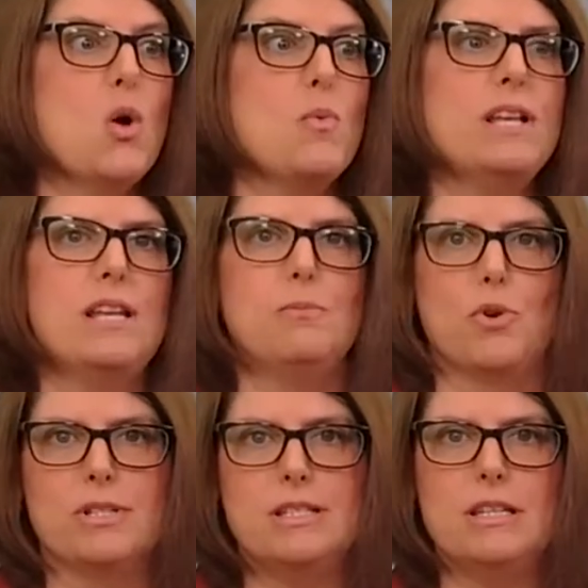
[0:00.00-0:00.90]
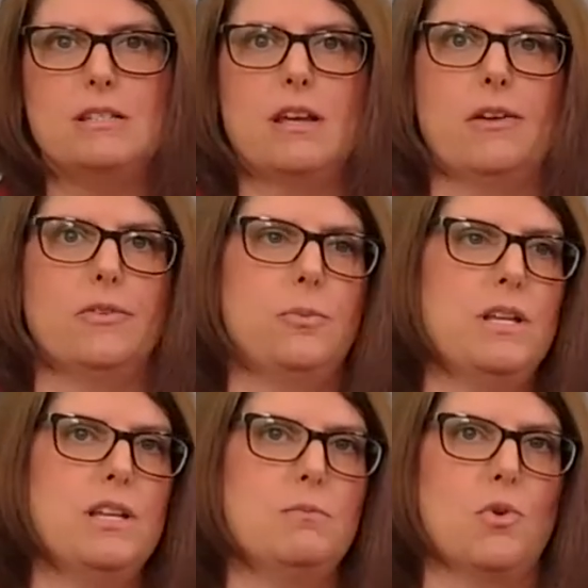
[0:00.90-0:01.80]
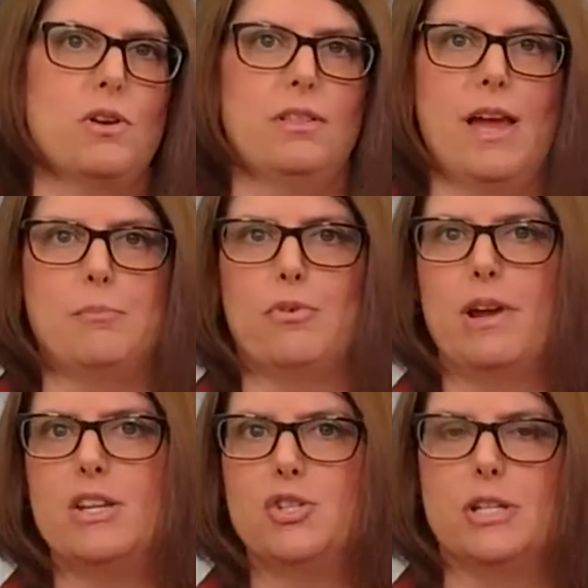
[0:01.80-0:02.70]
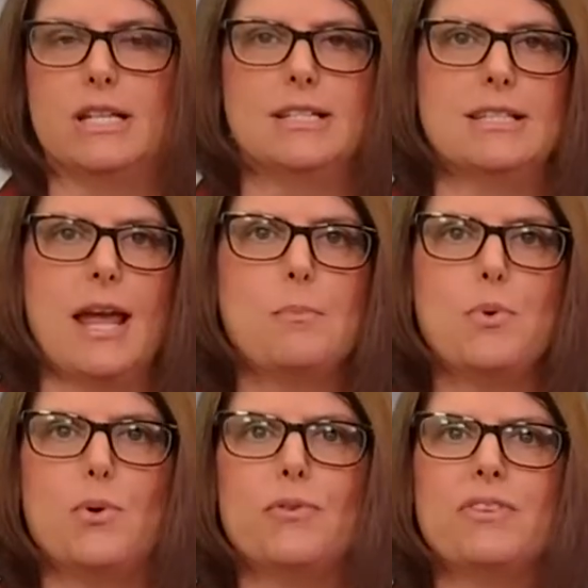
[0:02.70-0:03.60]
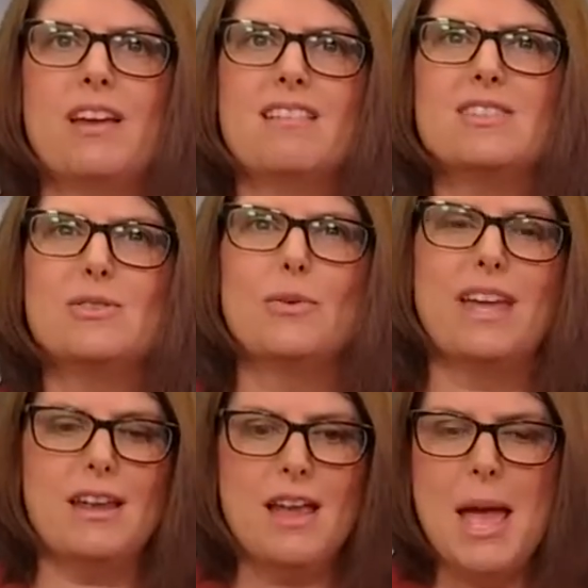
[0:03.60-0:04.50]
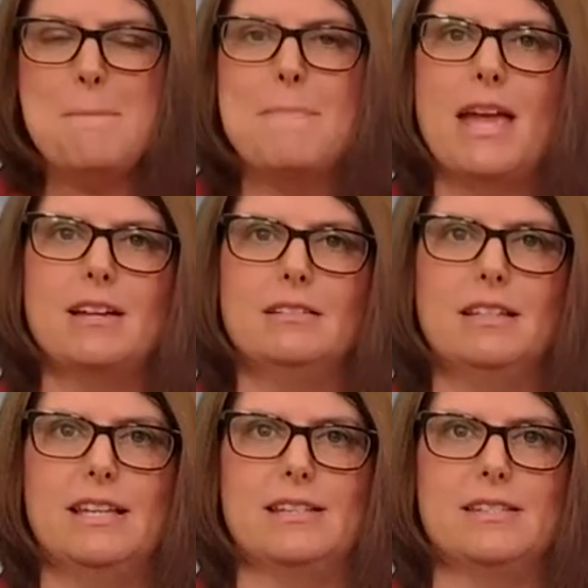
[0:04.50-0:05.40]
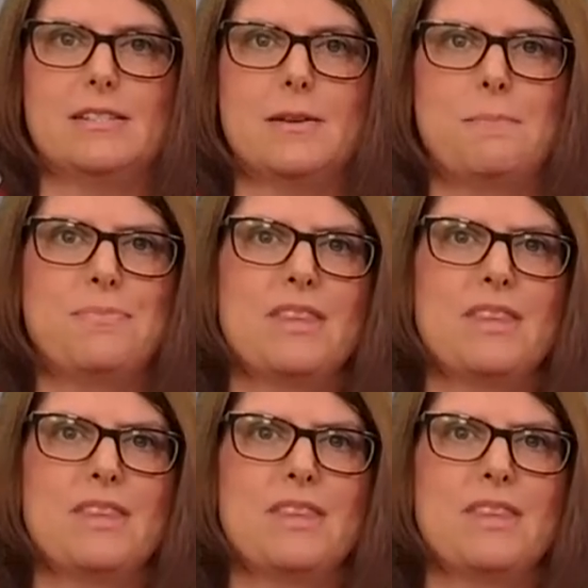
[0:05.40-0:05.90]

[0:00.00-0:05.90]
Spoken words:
We need more details, we need more elaboration, examples. So they make a list.